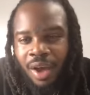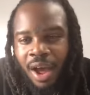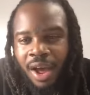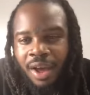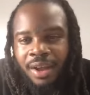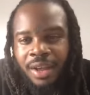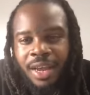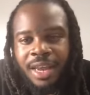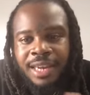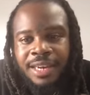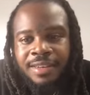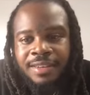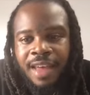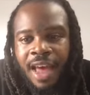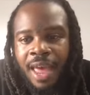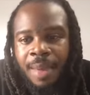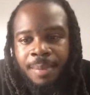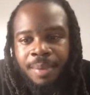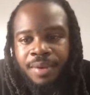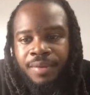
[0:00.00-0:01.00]
any
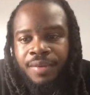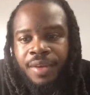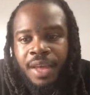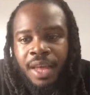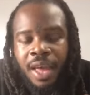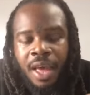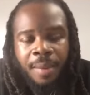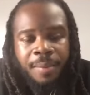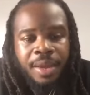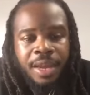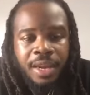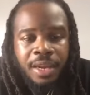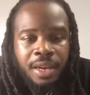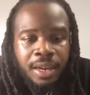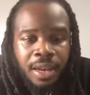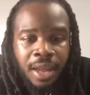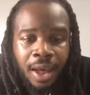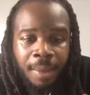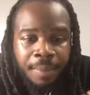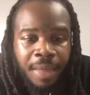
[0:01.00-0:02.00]
type of,
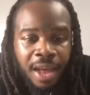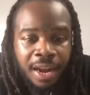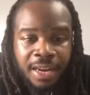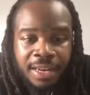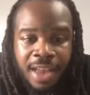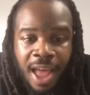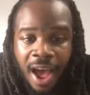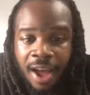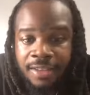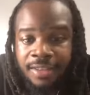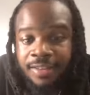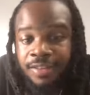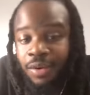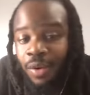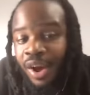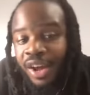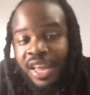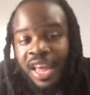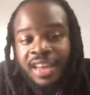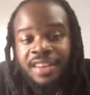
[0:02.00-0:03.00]
I'm not a doctor, so
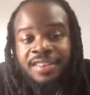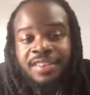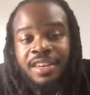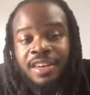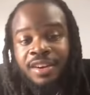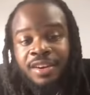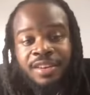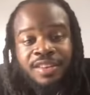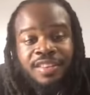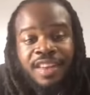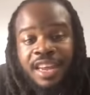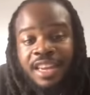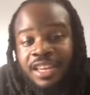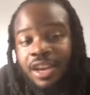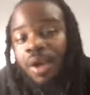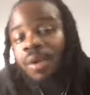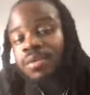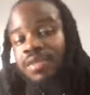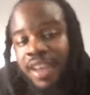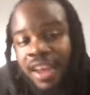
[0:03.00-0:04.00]
I can't sit here and say
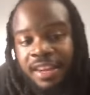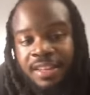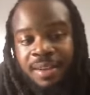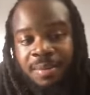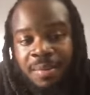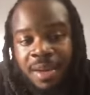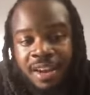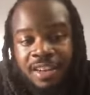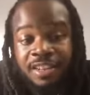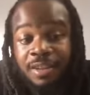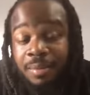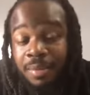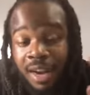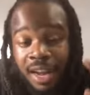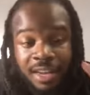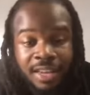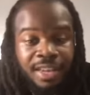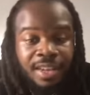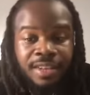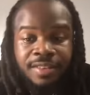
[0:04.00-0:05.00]
don't take the medicine, but I
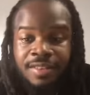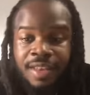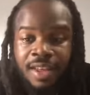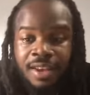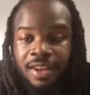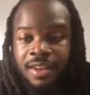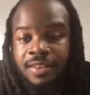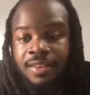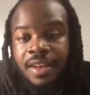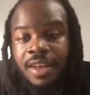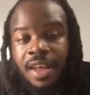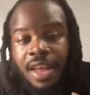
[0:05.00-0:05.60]
can say this.